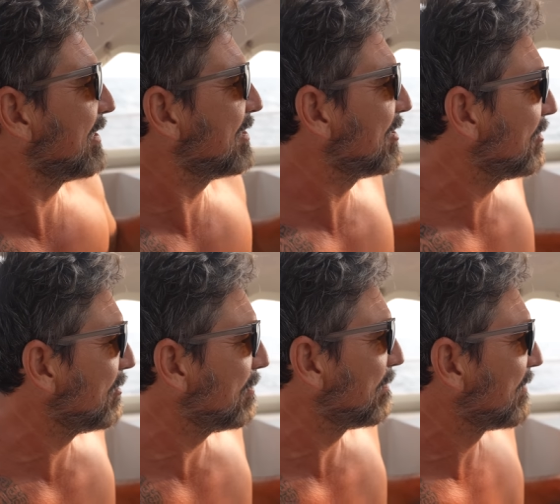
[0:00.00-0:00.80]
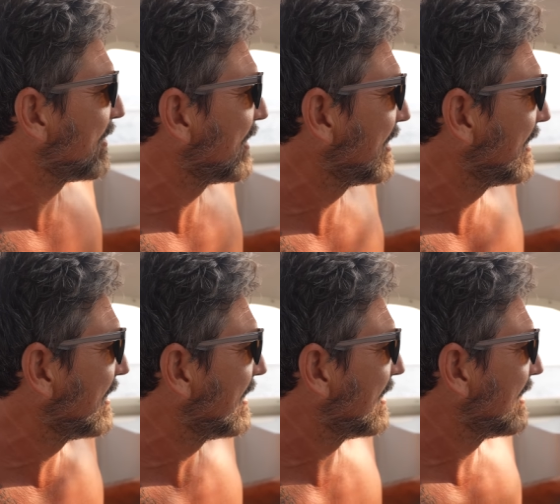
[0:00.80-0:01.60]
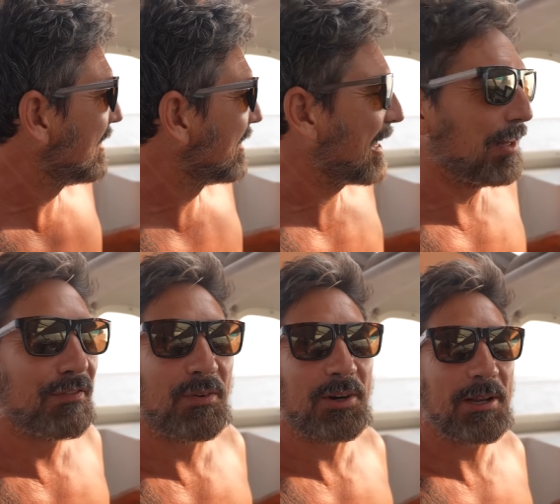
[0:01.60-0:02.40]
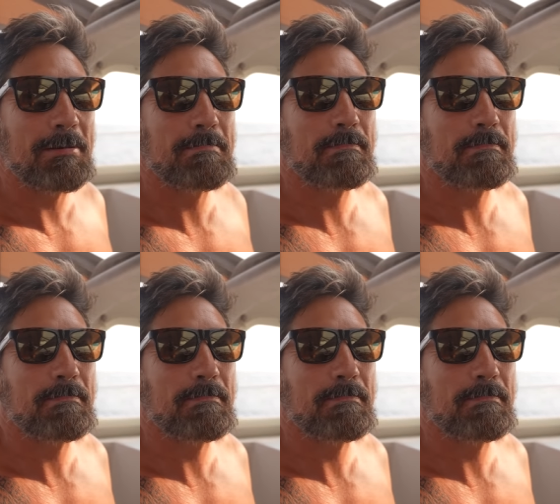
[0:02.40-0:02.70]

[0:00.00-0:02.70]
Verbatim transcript: to California.